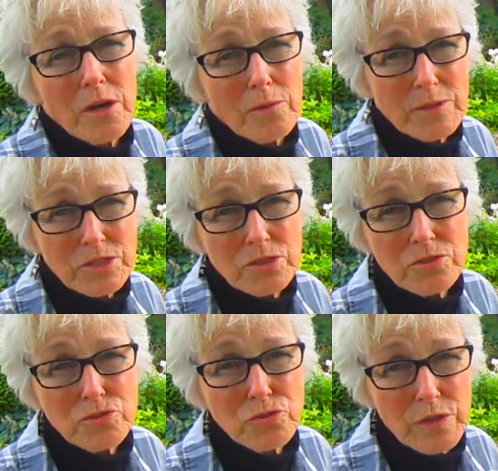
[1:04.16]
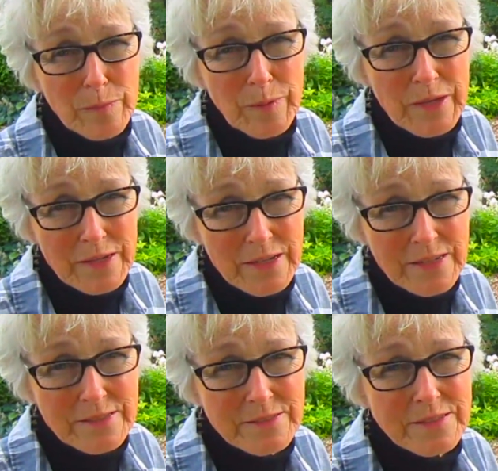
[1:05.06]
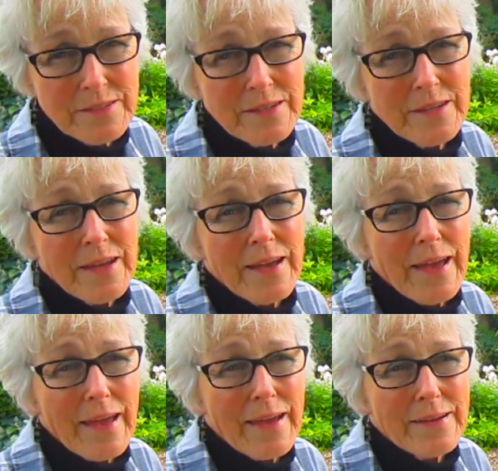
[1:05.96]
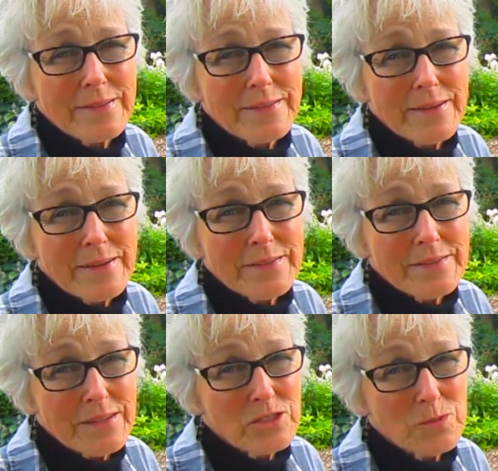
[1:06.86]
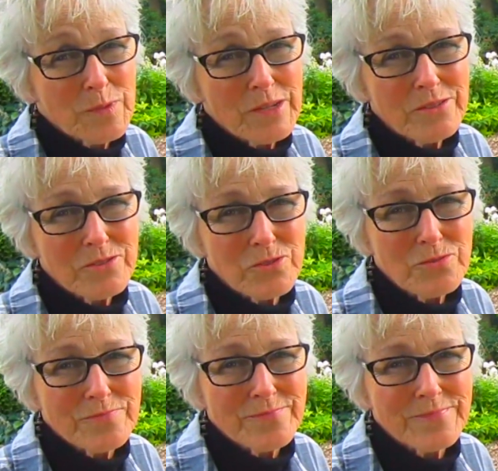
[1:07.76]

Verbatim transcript: original tree peonies, and uh, they should be here soon.